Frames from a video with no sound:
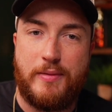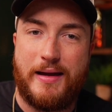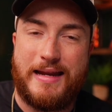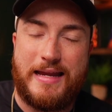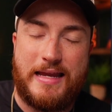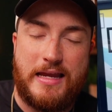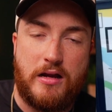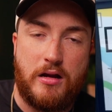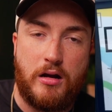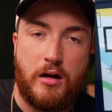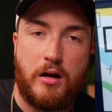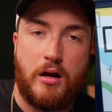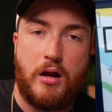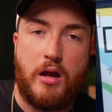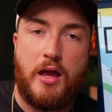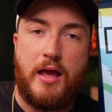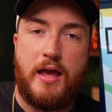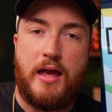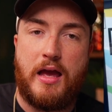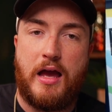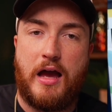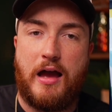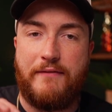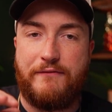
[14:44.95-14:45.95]
But here,
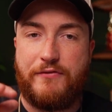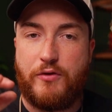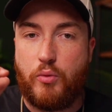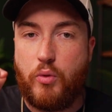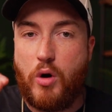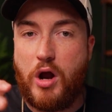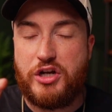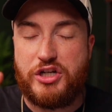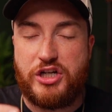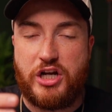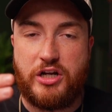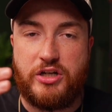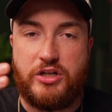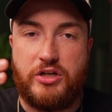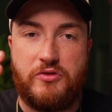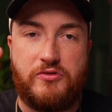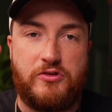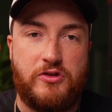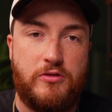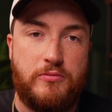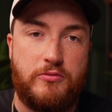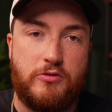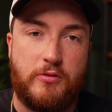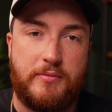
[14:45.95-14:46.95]
if you're watching on
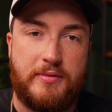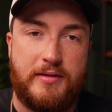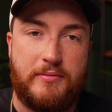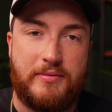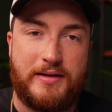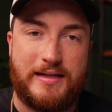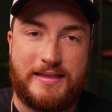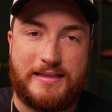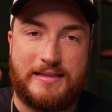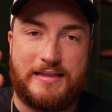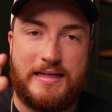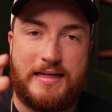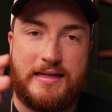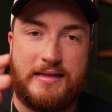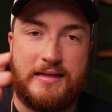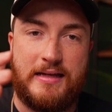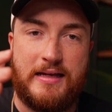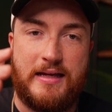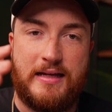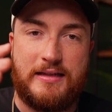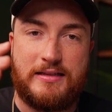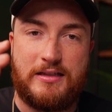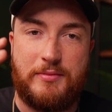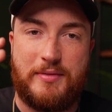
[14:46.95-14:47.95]
YouTube, you'll be able to
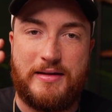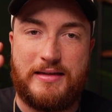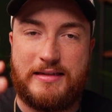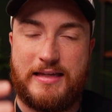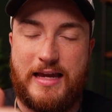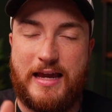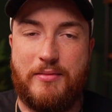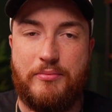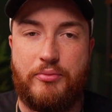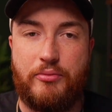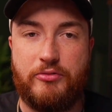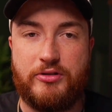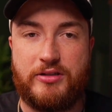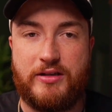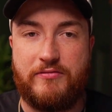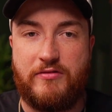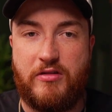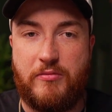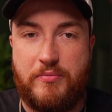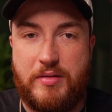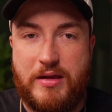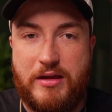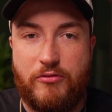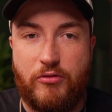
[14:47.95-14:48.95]
see some examples
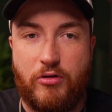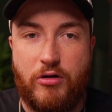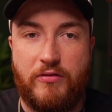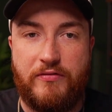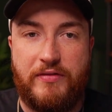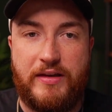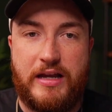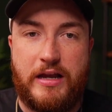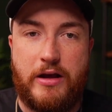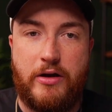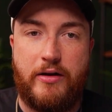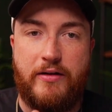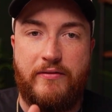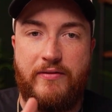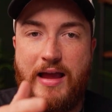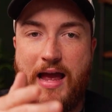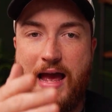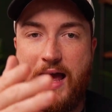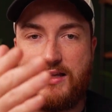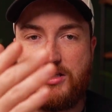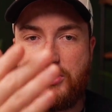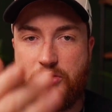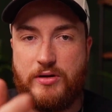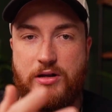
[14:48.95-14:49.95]
of the B-roll video I've got.